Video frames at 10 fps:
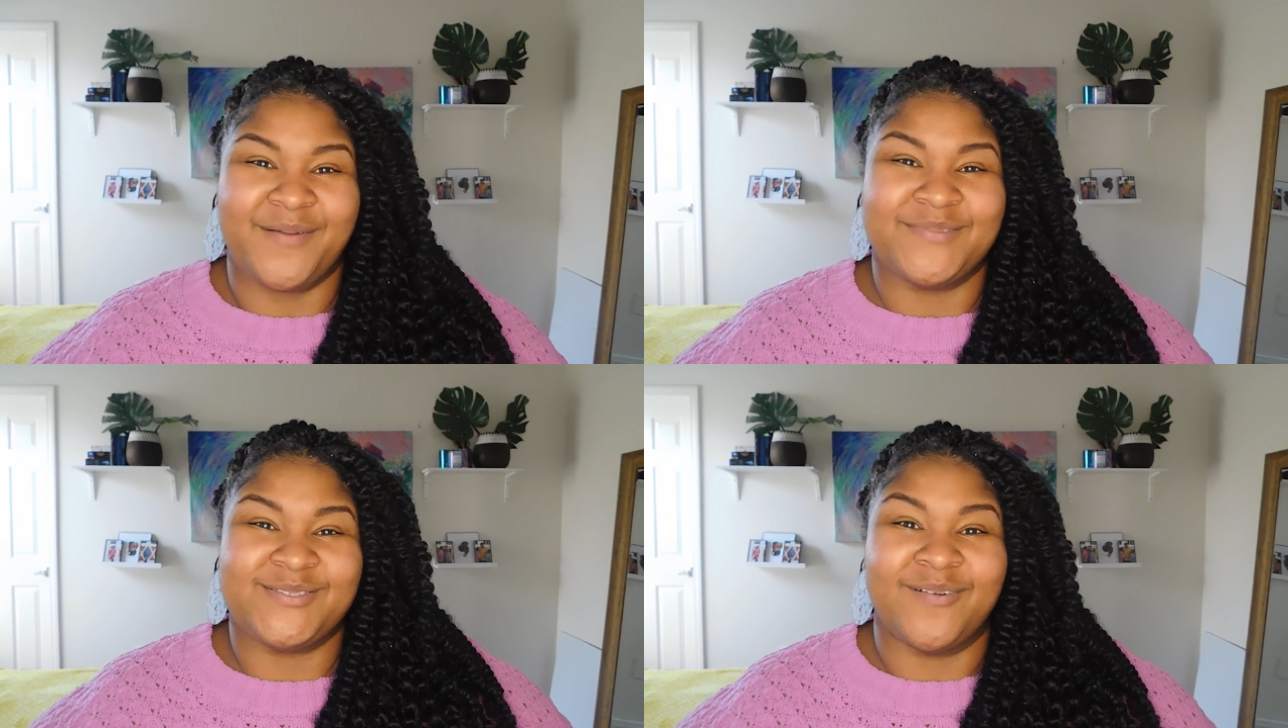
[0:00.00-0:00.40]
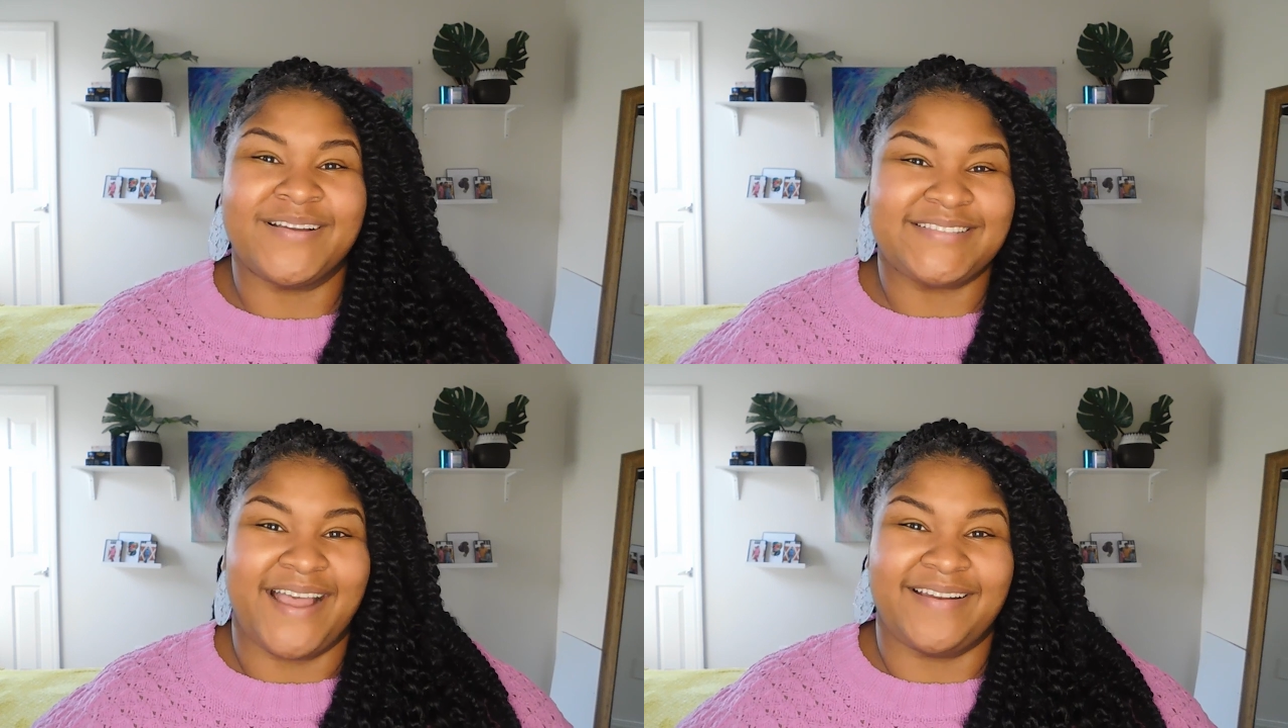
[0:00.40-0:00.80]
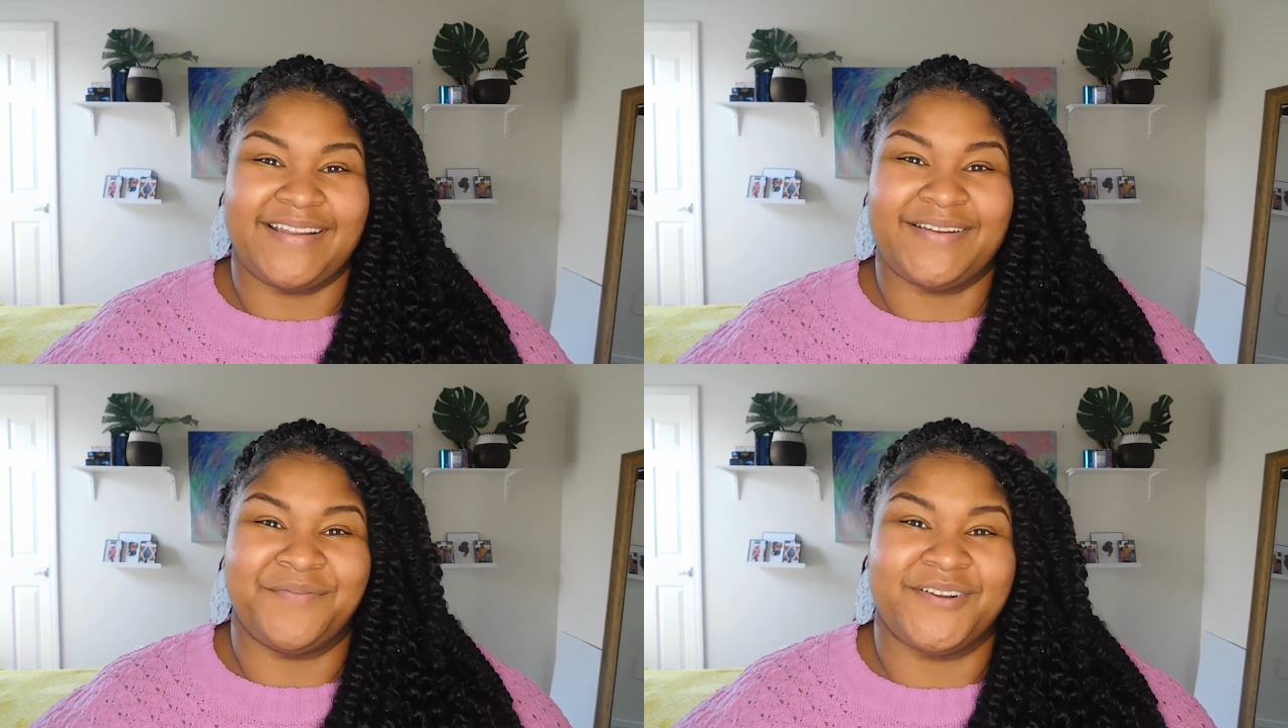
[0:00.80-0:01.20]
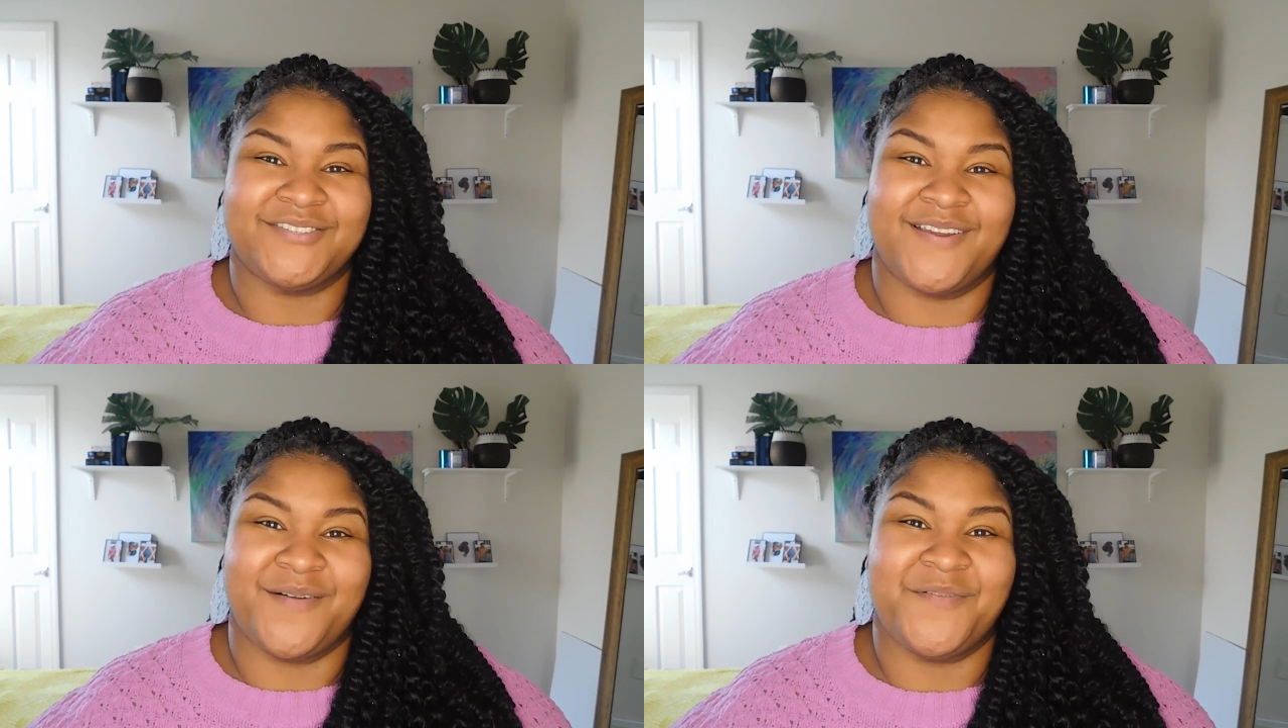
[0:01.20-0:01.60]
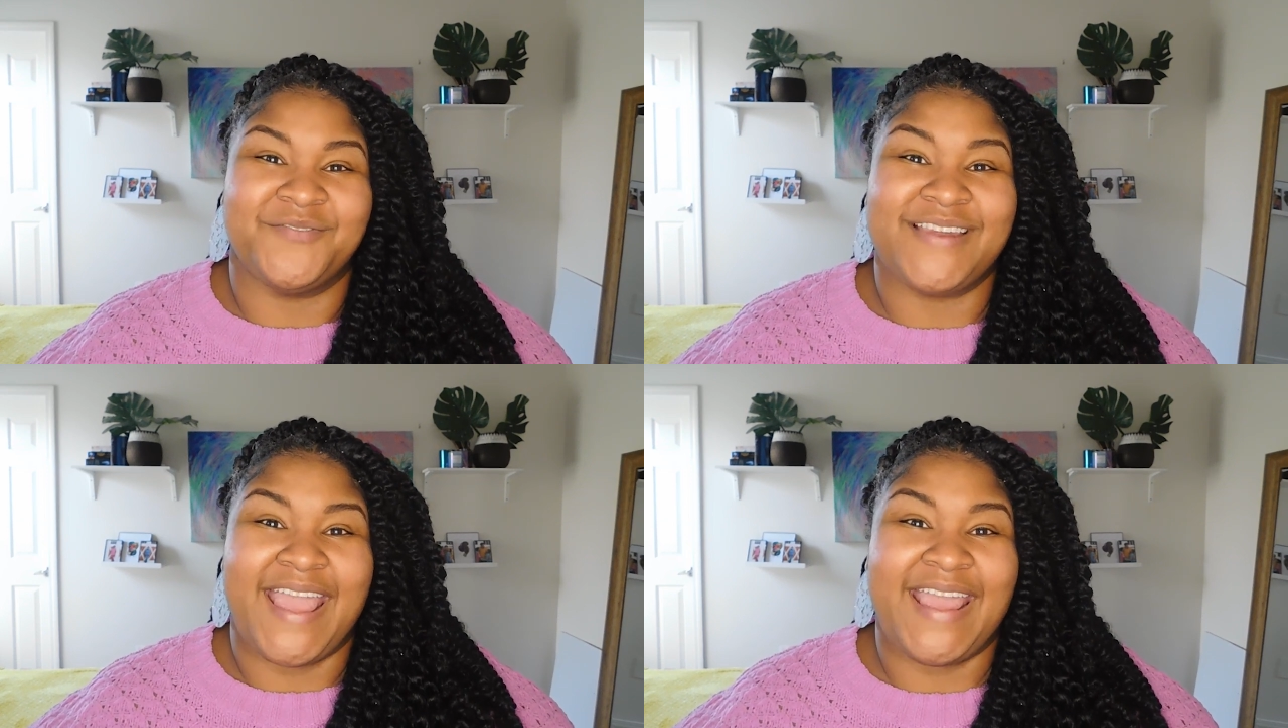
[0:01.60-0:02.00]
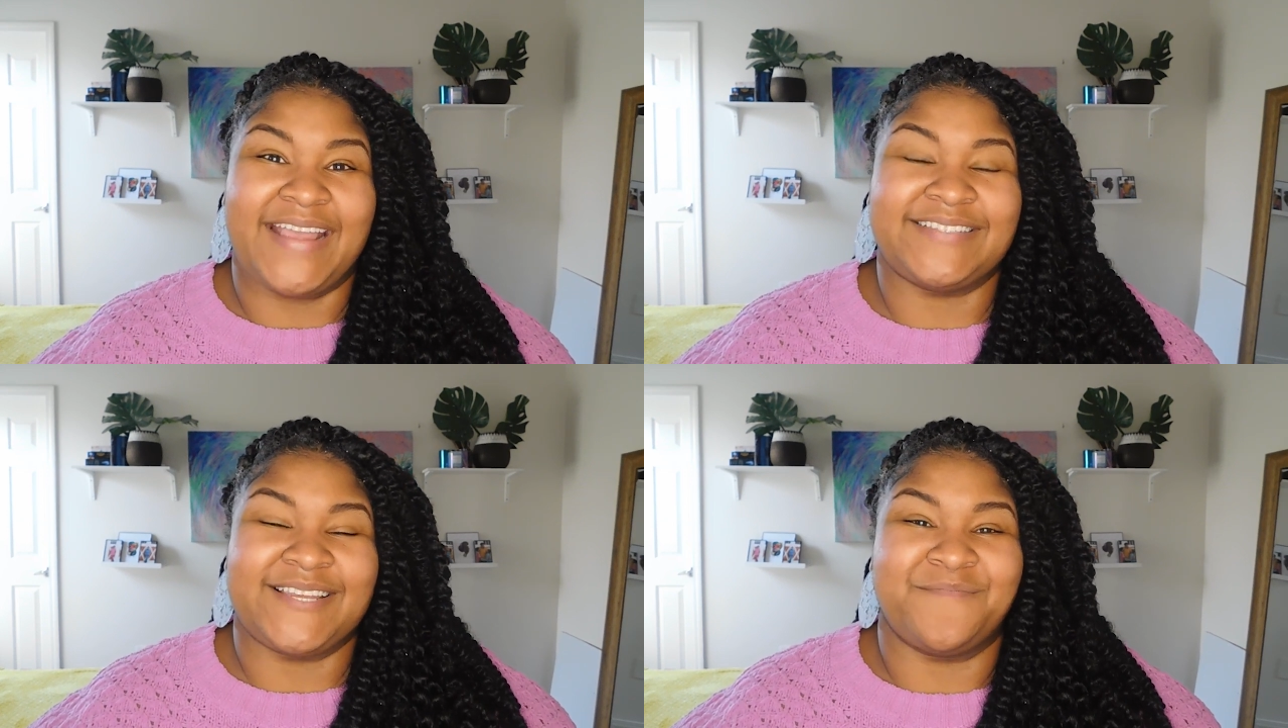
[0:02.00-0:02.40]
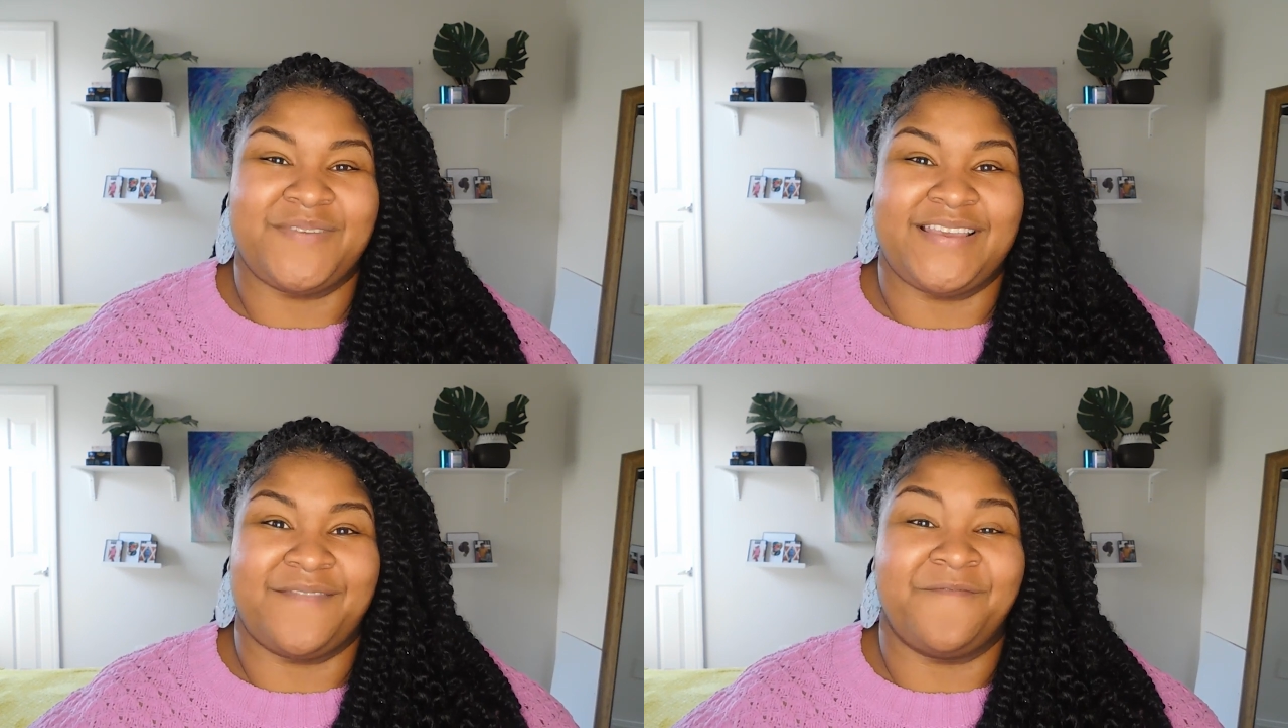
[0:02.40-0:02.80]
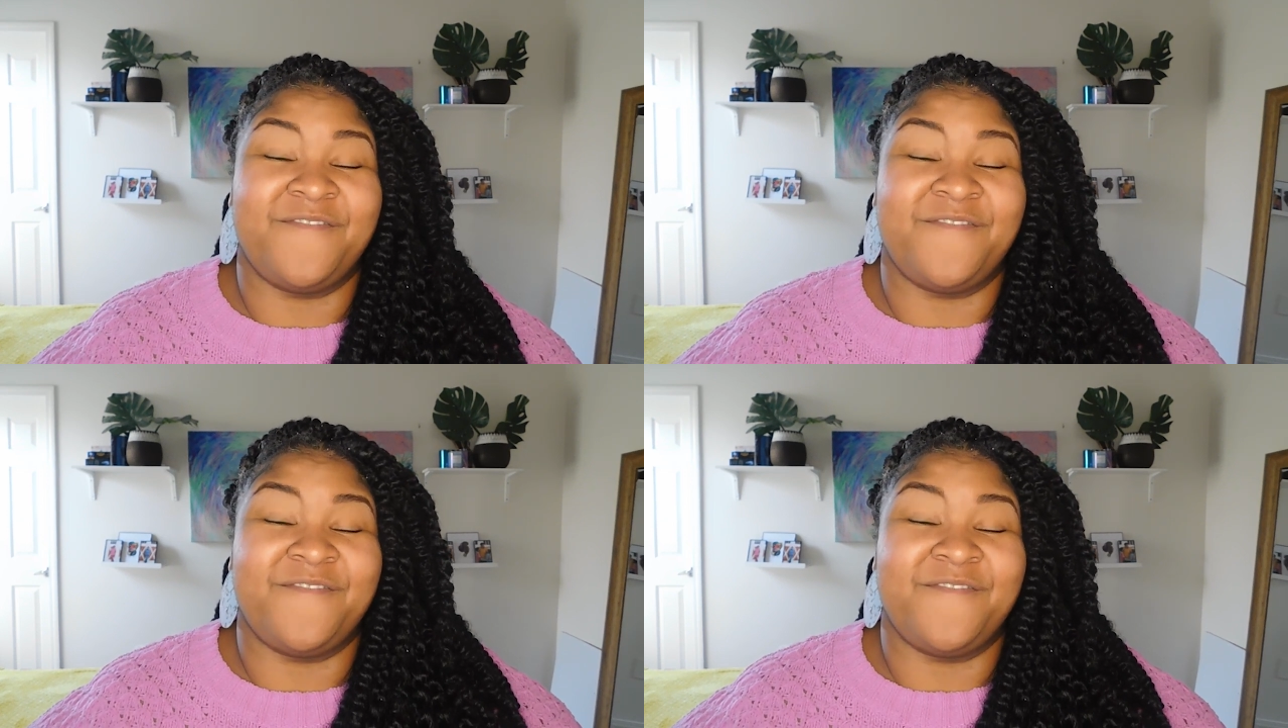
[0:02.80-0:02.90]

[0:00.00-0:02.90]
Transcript: I'm so excited for janelle monae to be